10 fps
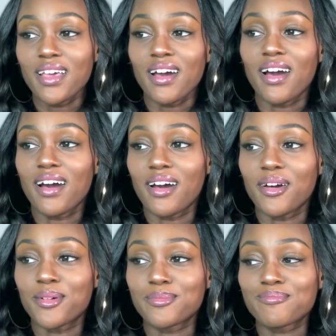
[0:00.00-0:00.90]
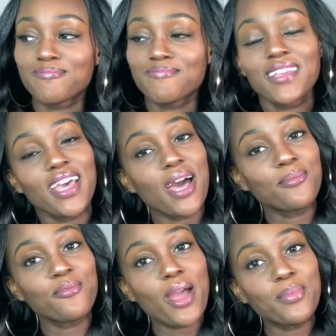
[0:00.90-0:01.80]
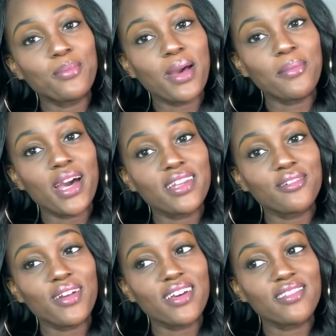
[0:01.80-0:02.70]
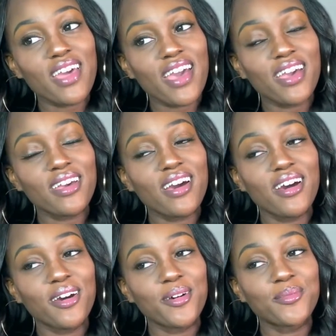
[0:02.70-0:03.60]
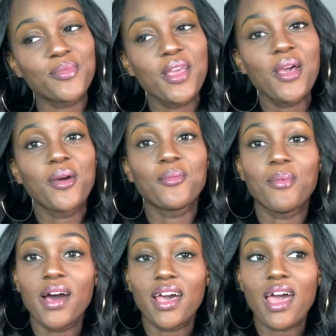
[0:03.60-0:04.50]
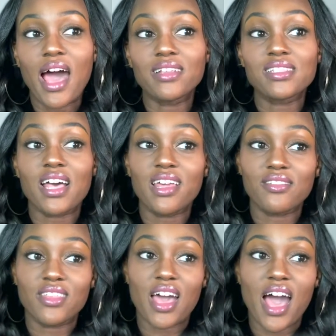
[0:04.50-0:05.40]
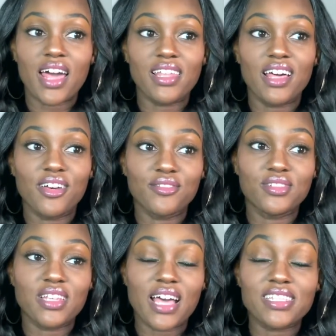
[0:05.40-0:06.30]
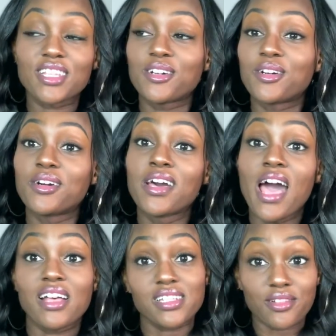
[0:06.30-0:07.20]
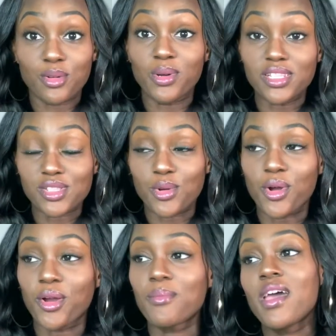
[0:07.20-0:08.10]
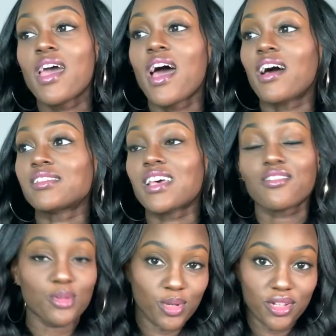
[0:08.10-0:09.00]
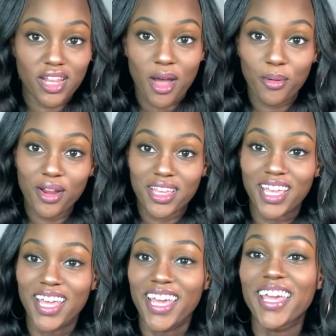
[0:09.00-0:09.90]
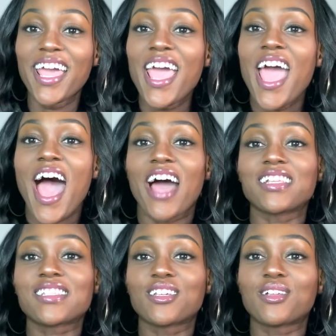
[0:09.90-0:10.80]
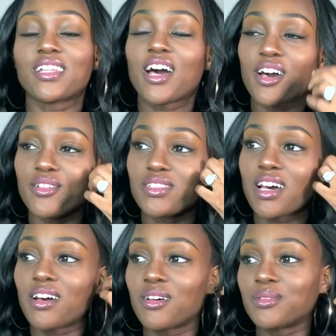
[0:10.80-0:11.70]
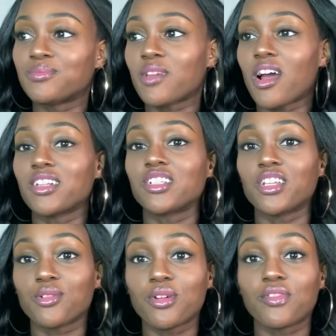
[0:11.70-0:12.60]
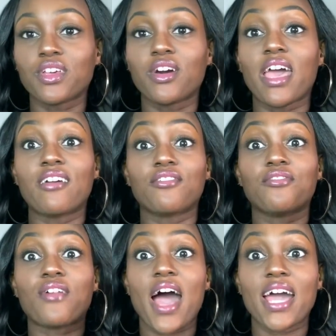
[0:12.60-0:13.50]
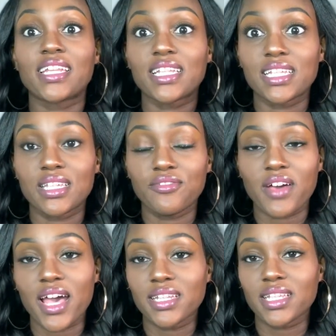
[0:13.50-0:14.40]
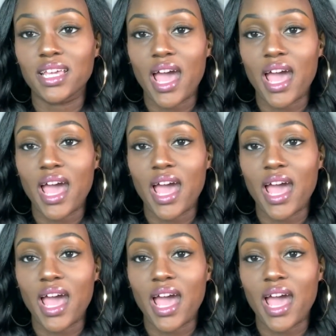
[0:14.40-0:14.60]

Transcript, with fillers: um, yeah i'm wrapping my mind around that um, but outside of that, I loved, I still, outside of the windstorm, outside of the wheel not working, I still loved um, our gender reveal and finally finding